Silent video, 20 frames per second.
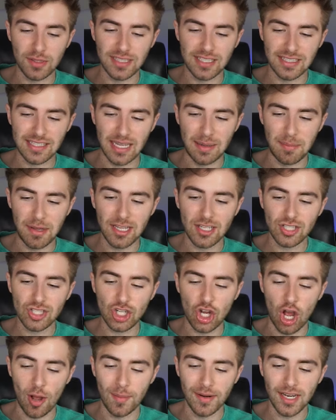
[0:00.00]
this image?
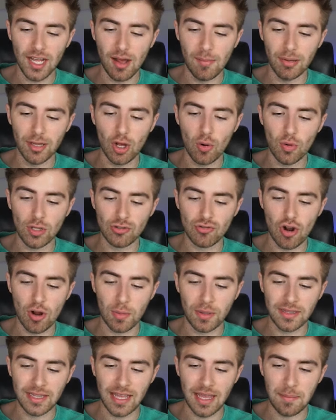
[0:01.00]
Comment down below what's wrong
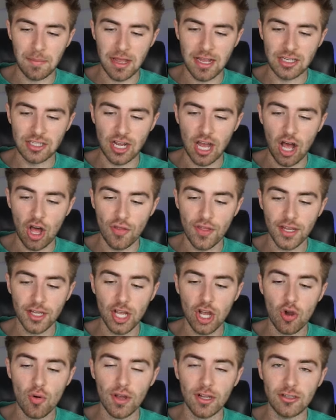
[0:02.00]
with the image. I'll then
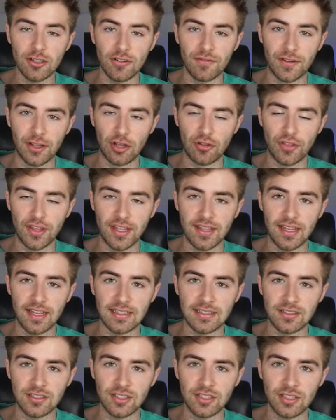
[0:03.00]
go and reveal the
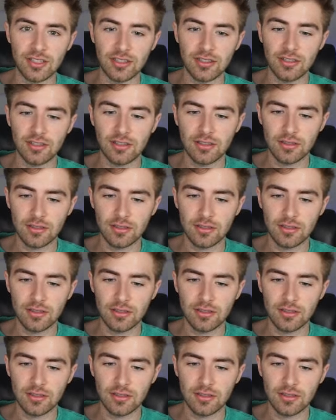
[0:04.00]
answer.